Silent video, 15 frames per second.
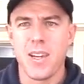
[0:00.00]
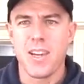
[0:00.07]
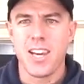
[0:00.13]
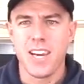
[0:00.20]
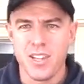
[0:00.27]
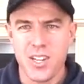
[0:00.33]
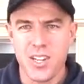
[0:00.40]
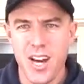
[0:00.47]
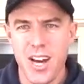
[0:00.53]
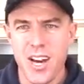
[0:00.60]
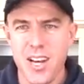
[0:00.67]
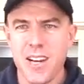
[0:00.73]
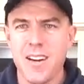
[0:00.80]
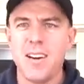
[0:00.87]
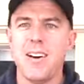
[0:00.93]
each
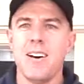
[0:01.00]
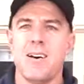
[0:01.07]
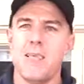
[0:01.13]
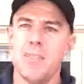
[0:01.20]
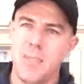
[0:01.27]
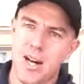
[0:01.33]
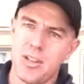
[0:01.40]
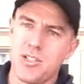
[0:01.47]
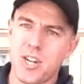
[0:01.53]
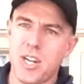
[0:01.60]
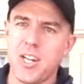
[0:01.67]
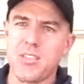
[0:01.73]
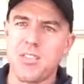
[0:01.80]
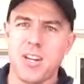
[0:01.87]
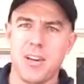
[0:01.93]
day much
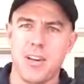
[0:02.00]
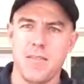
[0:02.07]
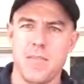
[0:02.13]
easier.